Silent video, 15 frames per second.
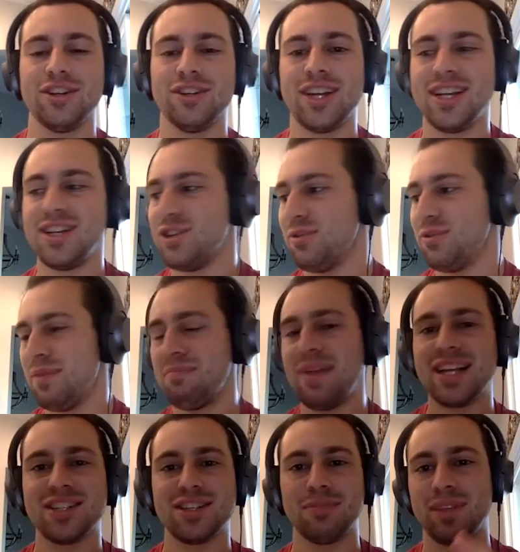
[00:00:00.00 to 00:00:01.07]
it into and
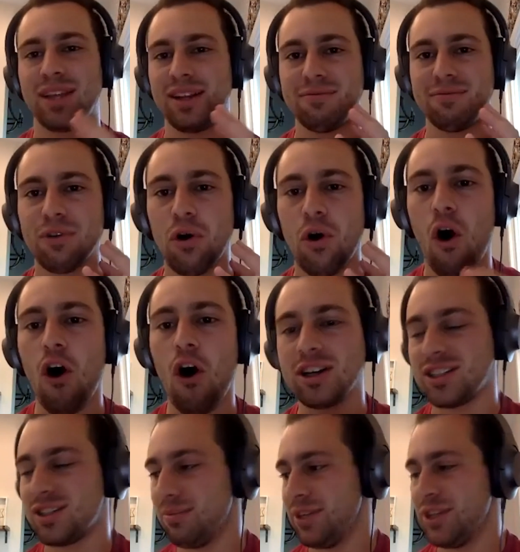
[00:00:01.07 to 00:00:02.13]
make something
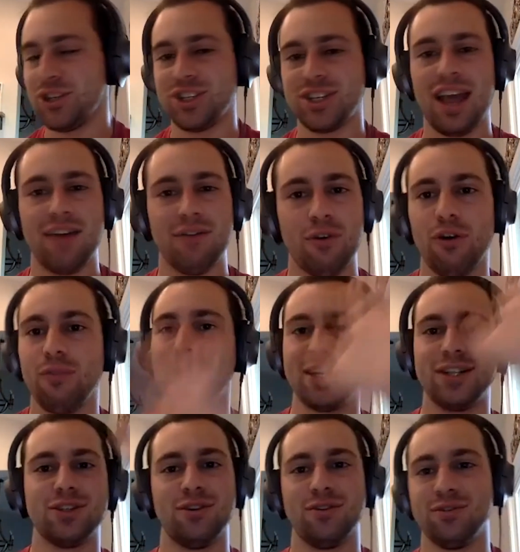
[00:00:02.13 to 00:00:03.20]
awesome and just have all
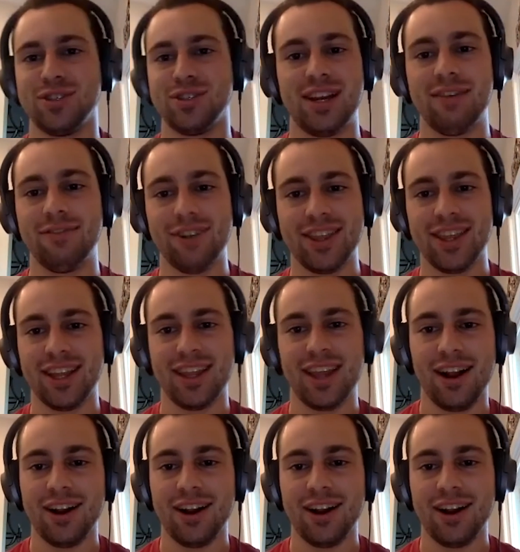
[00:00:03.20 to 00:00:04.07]
my turtles and everything there.